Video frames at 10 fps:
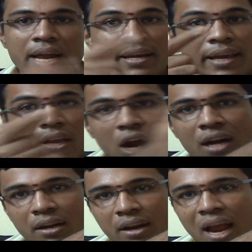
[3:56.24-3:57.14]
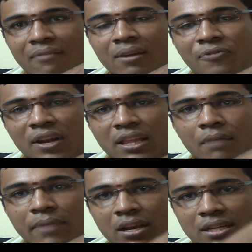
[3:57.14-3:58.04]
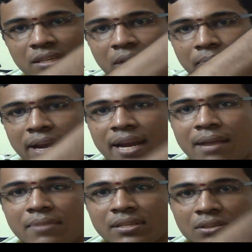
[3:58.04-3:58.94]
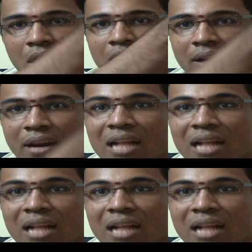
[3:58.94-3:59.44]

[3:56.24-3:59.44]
it cannot travel further because that medium is not